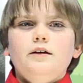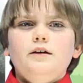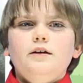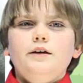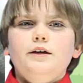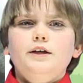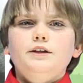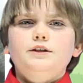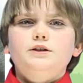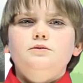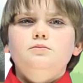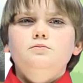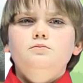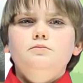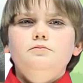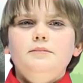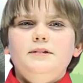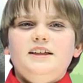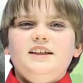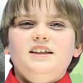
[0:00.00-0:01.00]
"It's
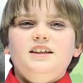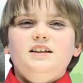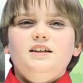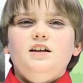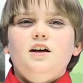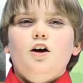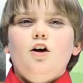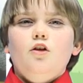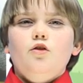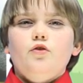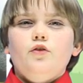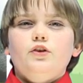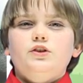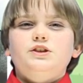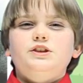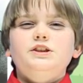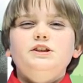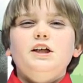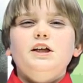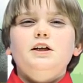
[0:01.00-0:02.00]
me, the
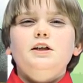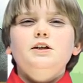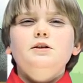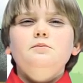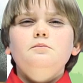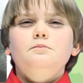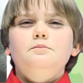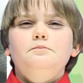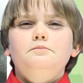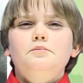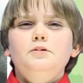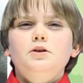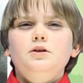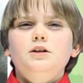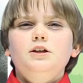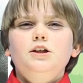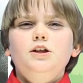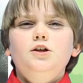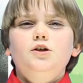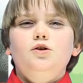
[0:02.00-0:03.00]
second
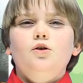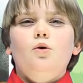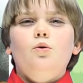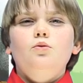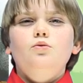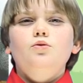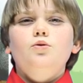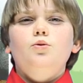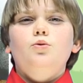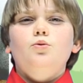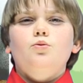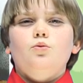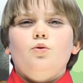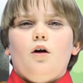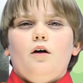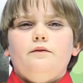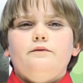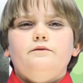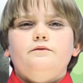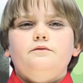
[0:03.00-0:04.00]
Billy Goat
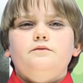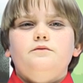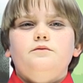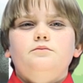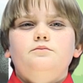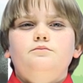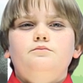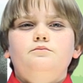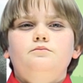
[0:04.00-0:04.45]
Gruff.